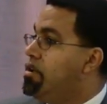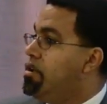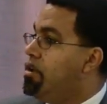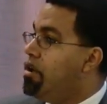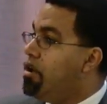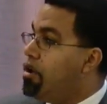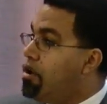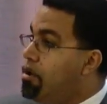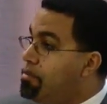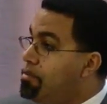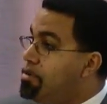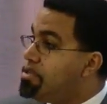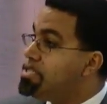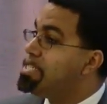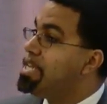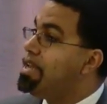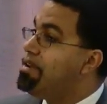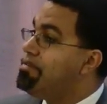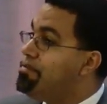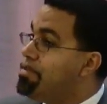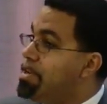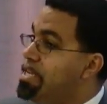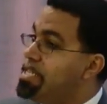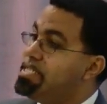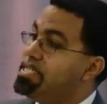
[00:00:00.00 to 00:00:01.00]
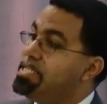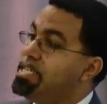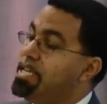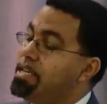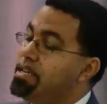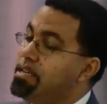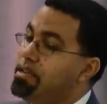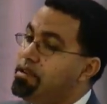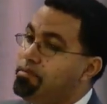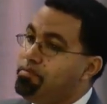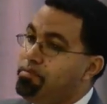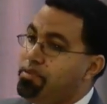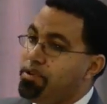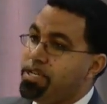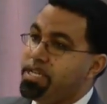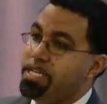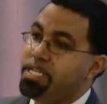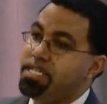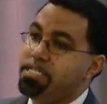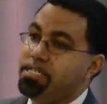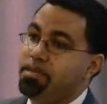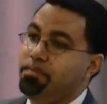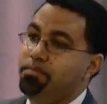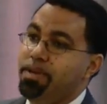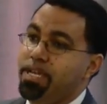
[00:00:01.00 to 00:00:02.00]
almost every single
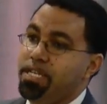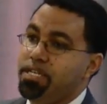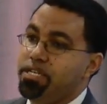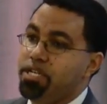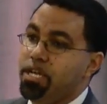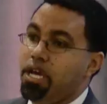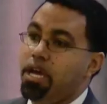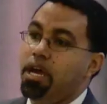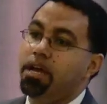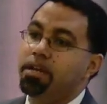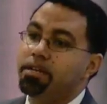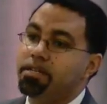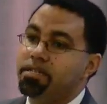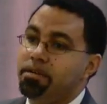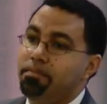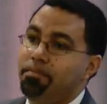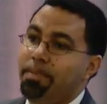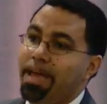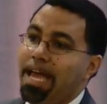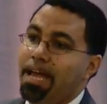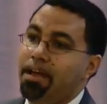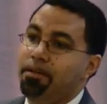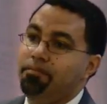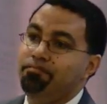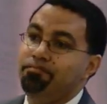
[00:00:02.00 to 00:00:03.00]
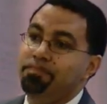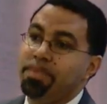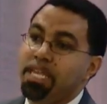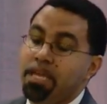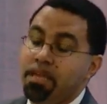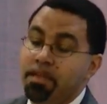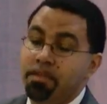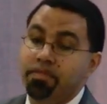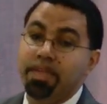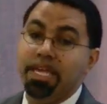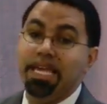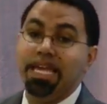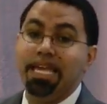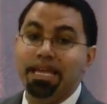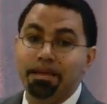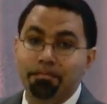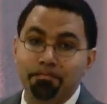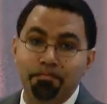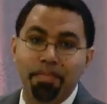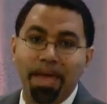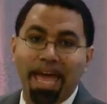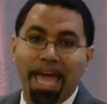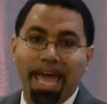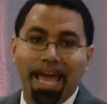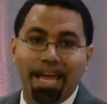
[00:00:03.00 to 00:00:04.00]
participant talked about the
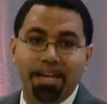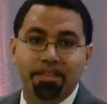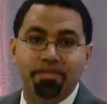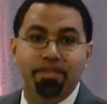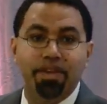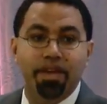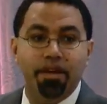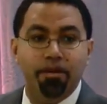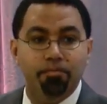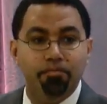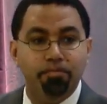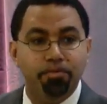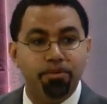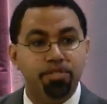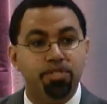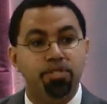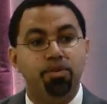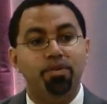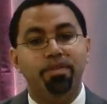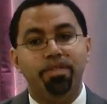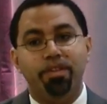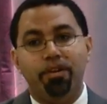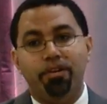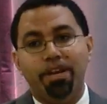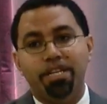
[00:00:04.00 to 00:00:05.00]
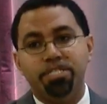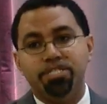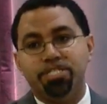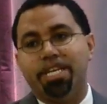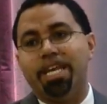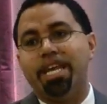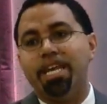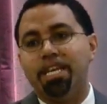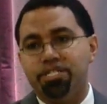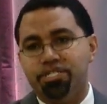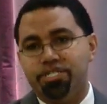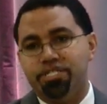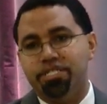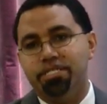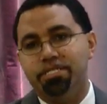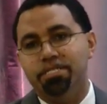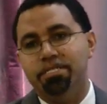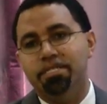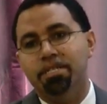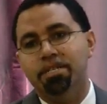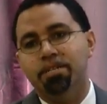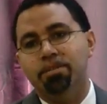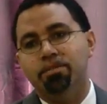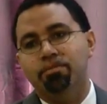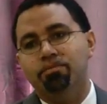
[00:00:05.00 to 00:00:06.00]
impact their pursuing their education
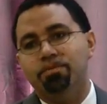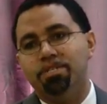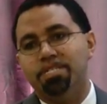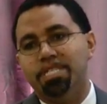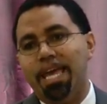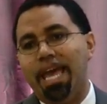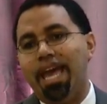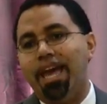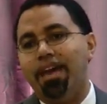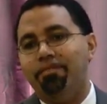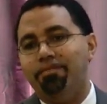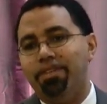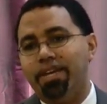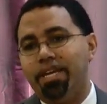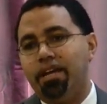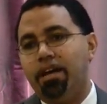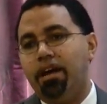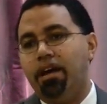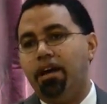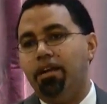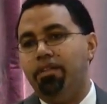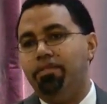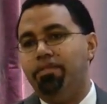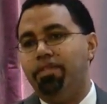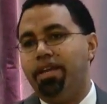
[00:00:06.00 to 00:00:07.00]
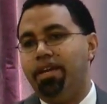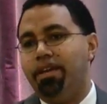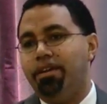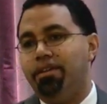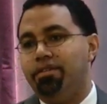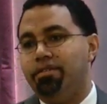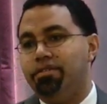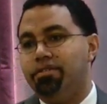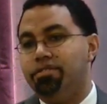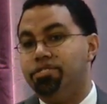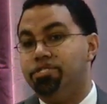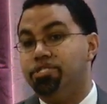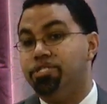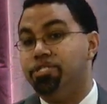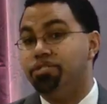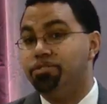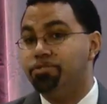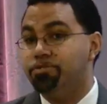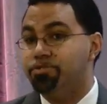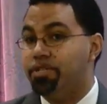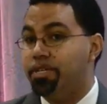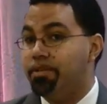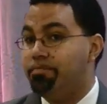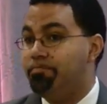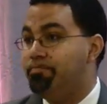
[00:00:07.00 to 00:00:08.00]
was having on their
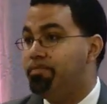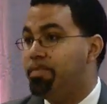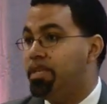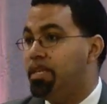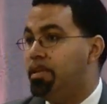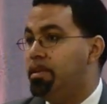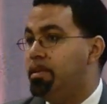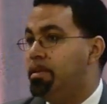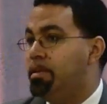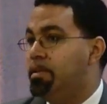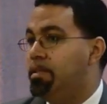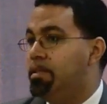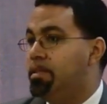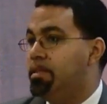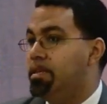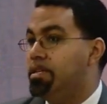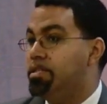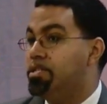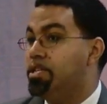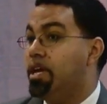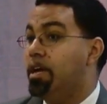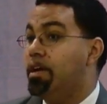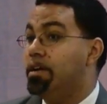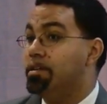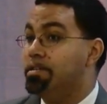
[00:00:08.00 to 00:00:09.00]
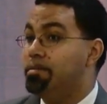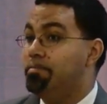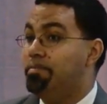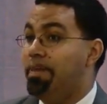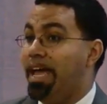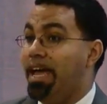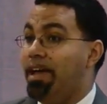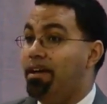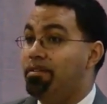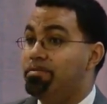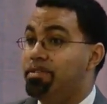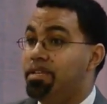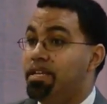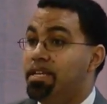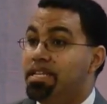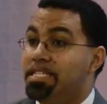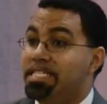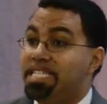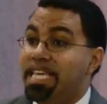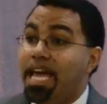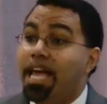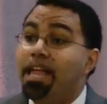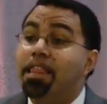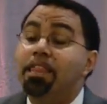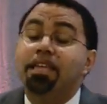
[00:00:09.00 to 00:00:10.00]
children. They talked about
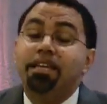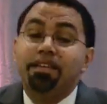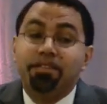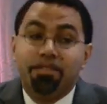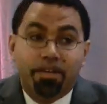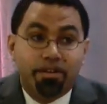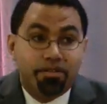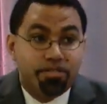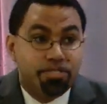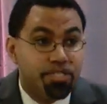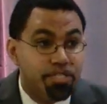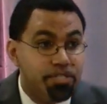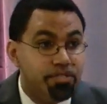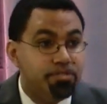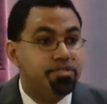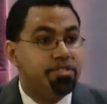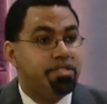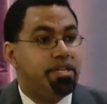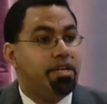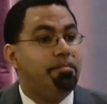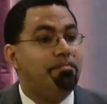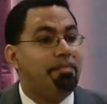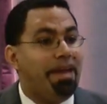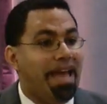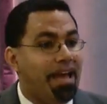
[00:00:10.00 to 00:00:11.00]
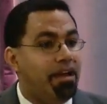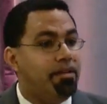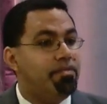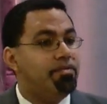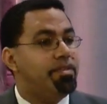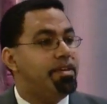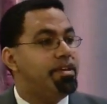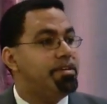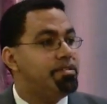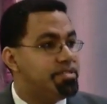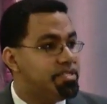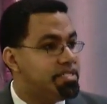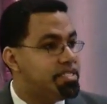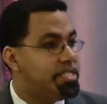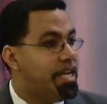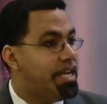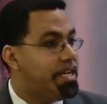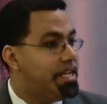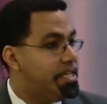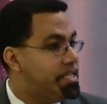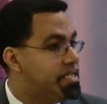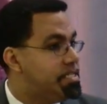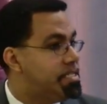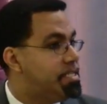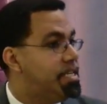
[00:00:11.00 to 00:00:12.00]
telling their children about their
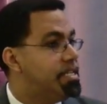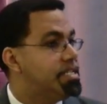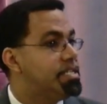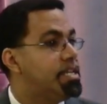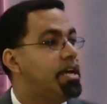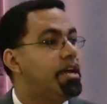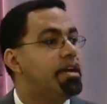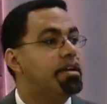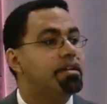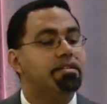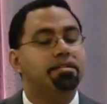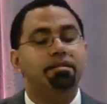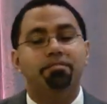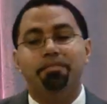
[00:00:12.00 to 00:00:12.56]
studies. They talked